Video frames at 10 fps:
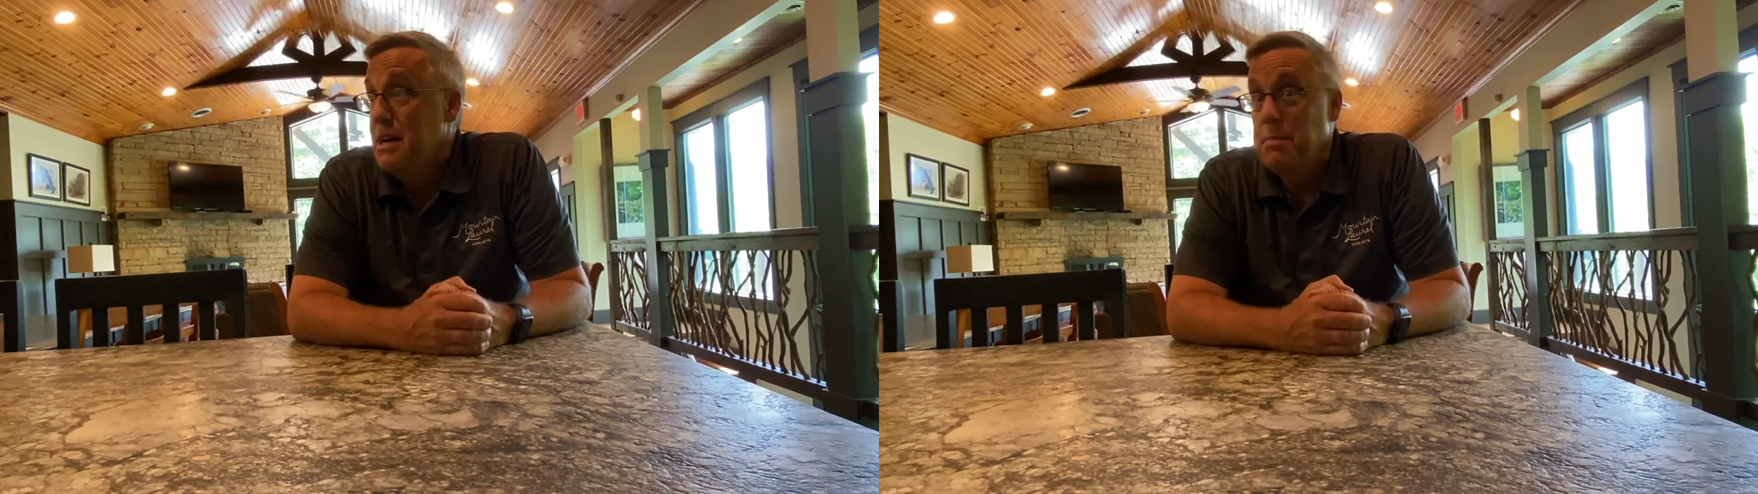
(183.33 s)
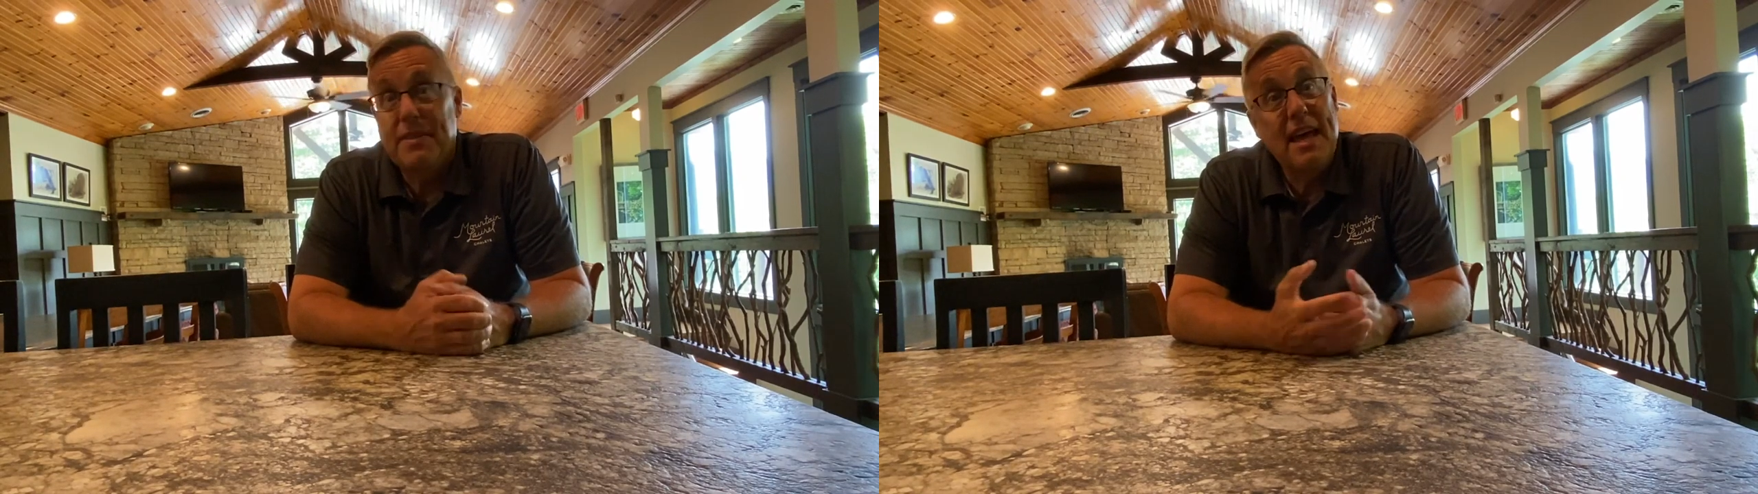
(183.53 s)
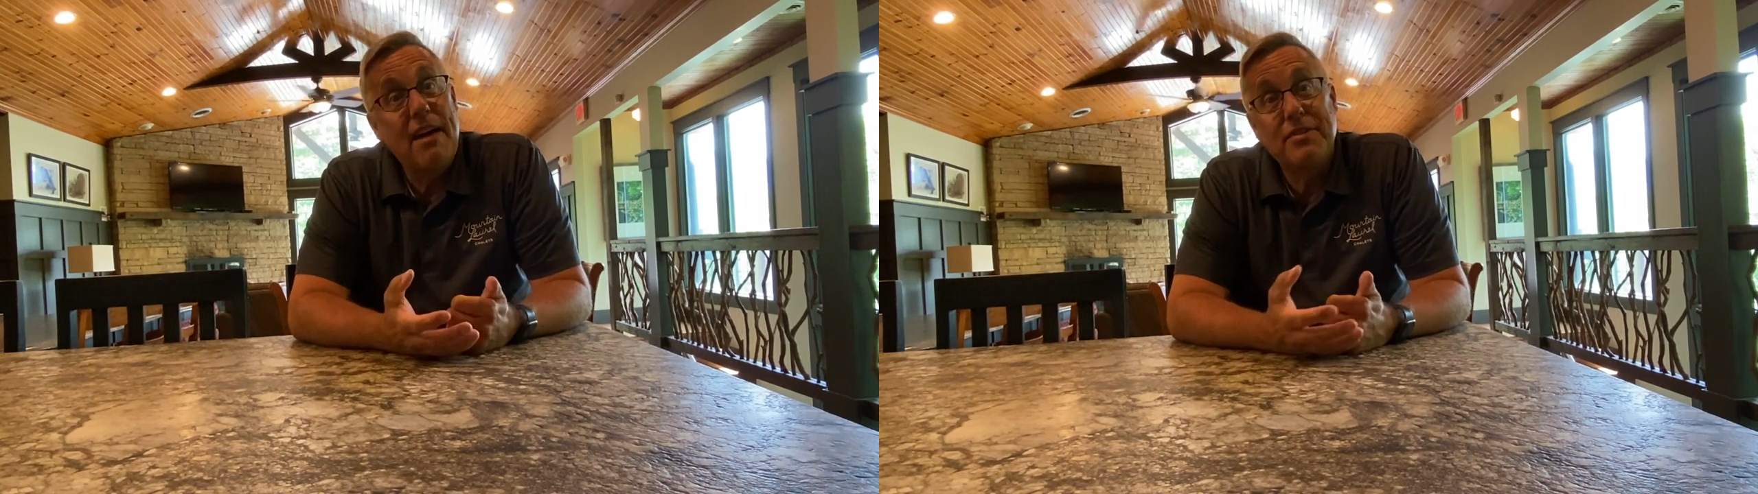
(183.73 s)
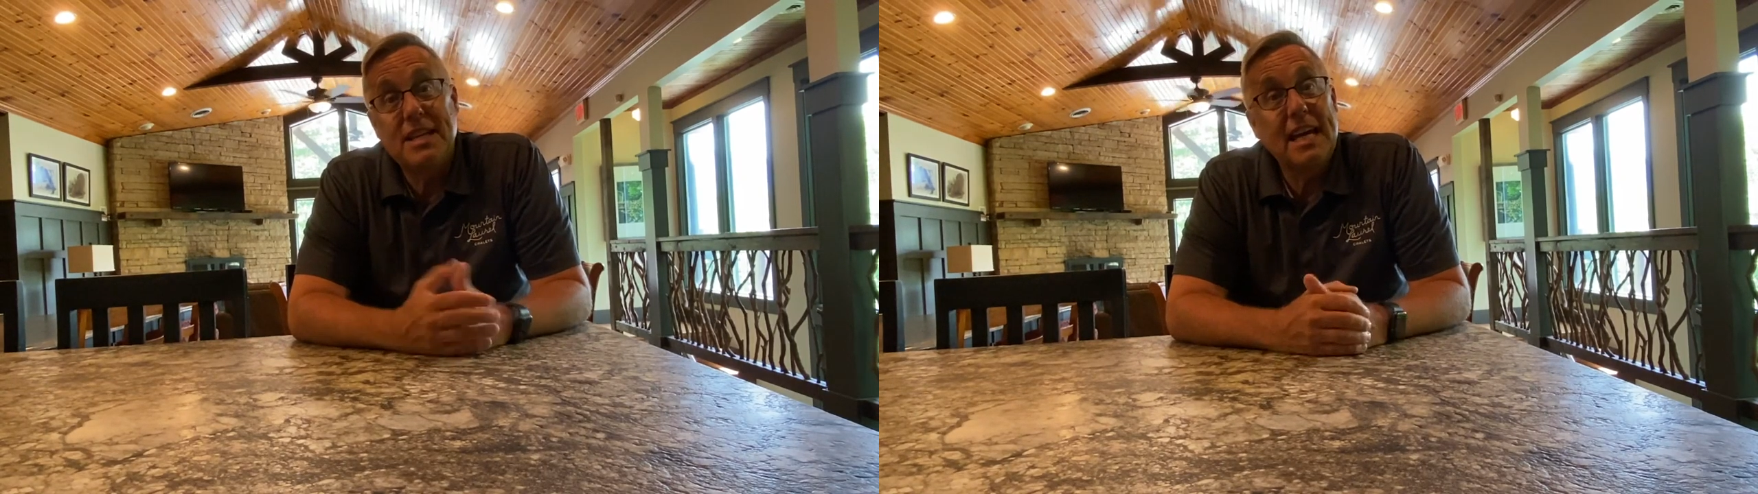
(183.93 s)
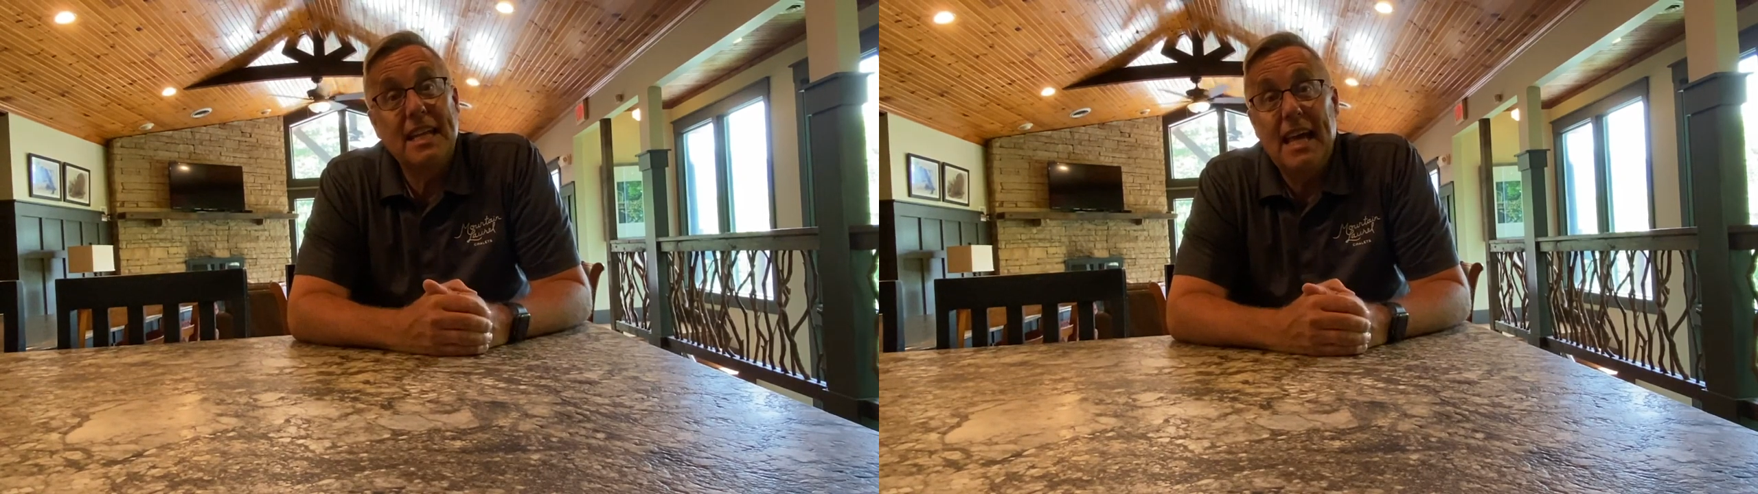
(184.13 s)
but they haven't
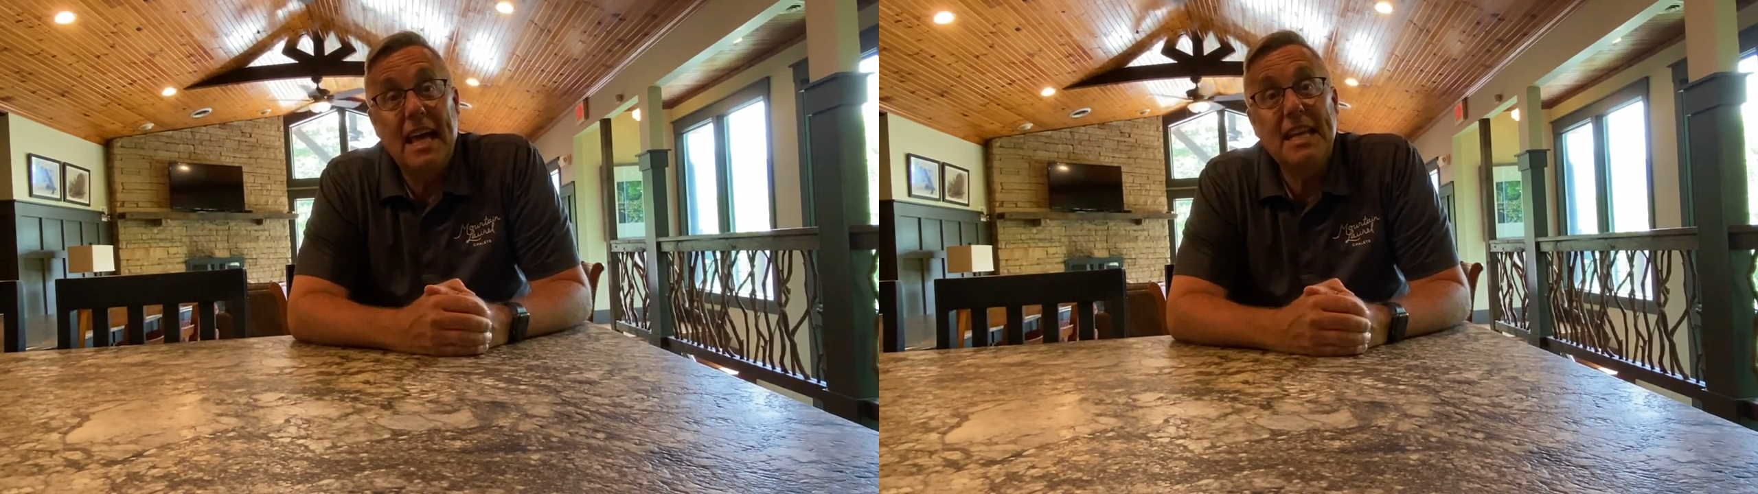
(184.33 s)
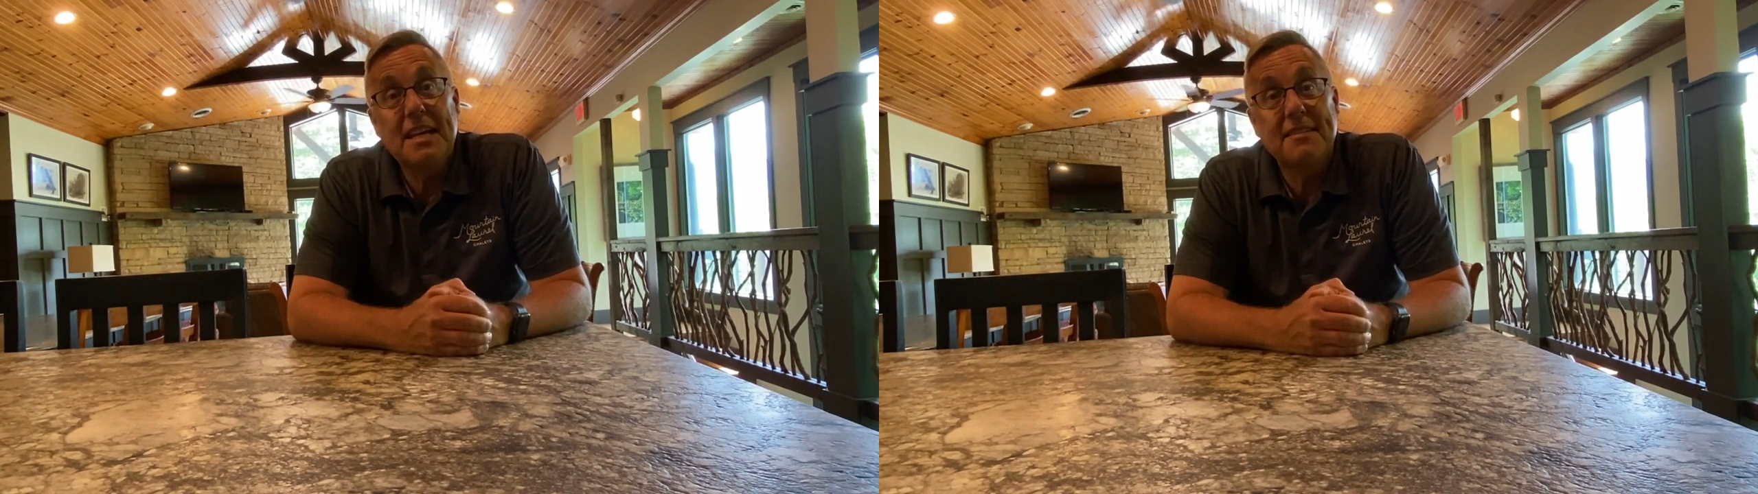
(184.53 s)
taken any